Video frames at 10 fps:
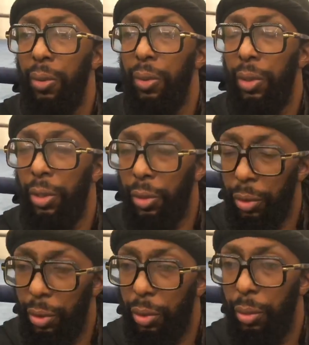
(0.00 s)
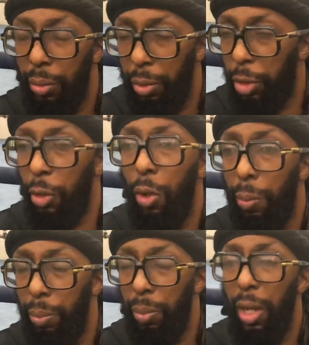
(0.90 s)
Just show
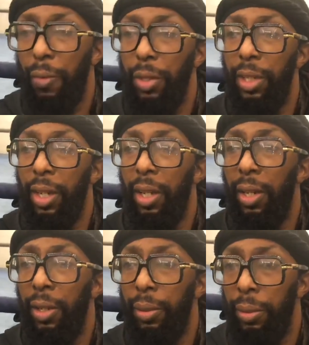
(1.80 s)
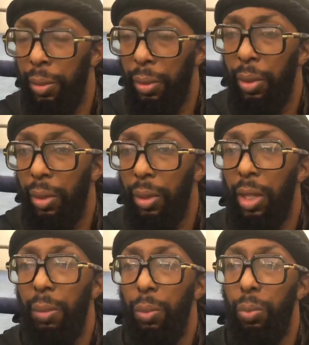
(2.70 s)
up every day and
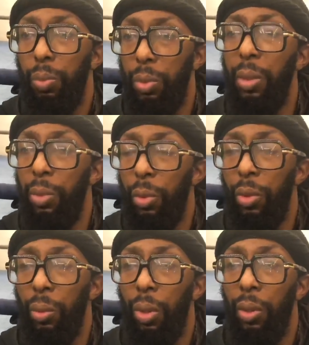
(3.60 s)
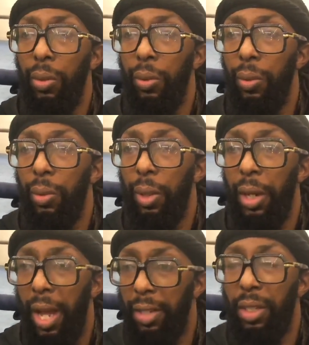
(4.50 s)
keep doing the work and
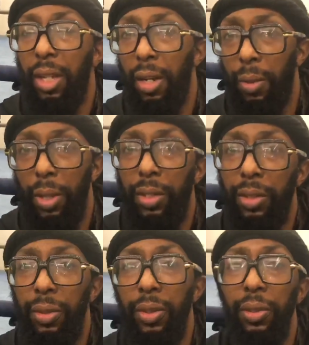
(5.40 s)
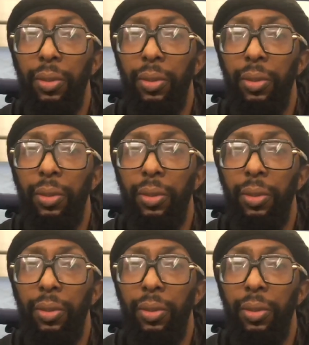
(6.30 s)
ask a lot of questions.